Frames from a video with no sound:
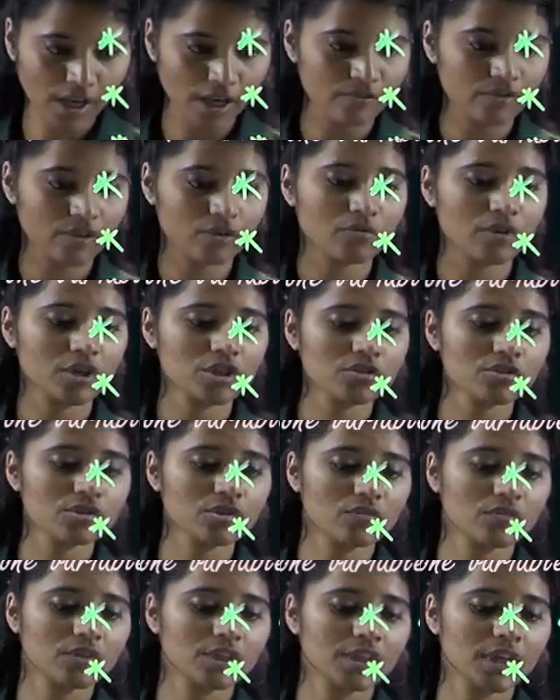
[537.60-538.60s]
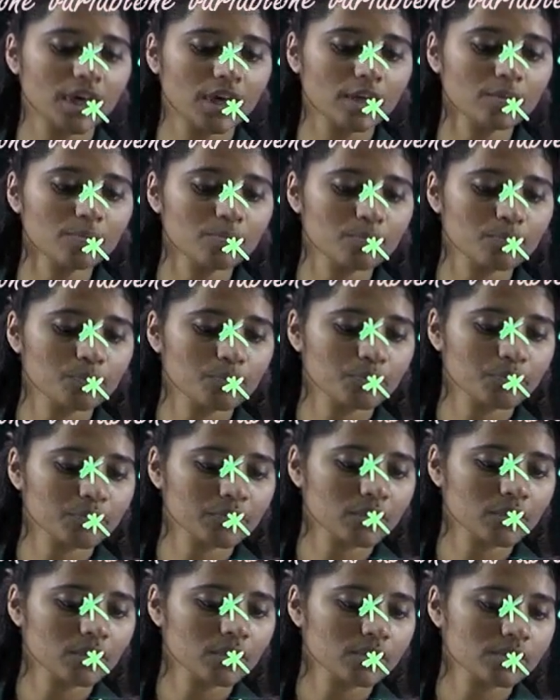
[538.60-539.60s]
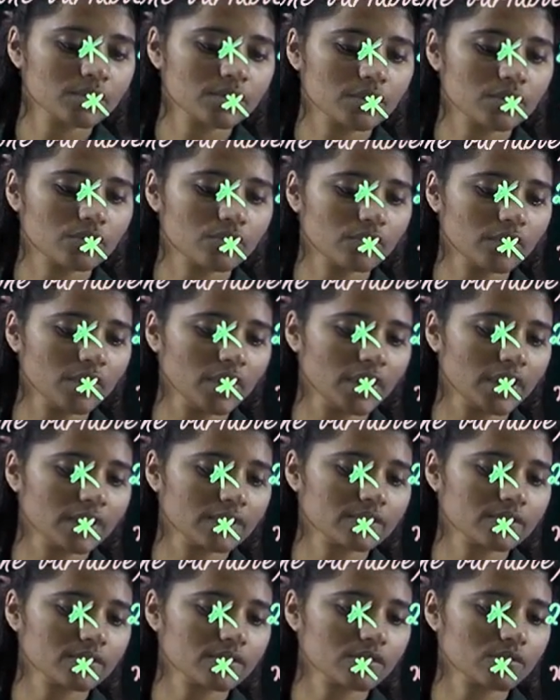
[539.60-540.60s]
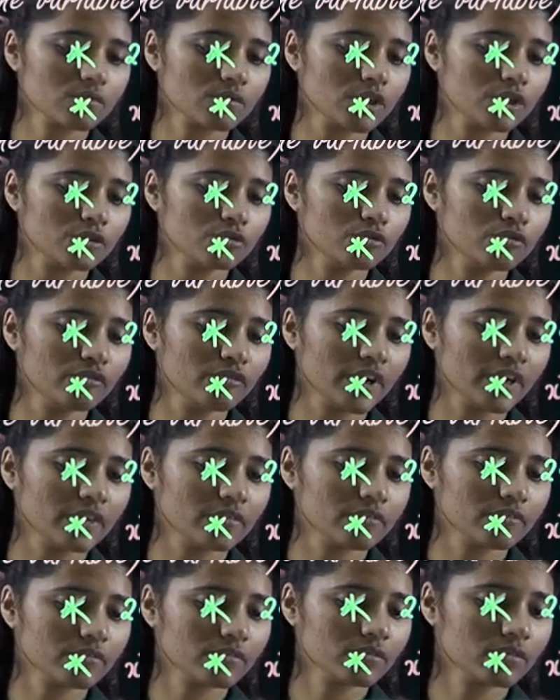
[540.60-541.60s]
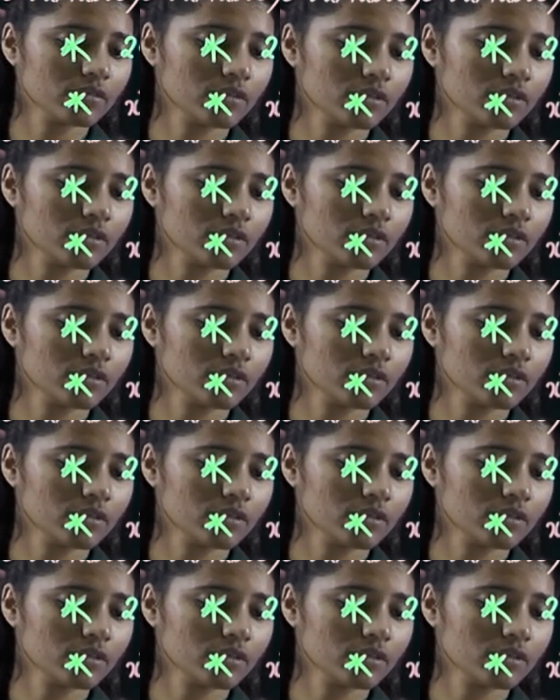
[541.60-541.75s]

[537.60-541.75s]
have equations of the type, say 3x is equal to 5,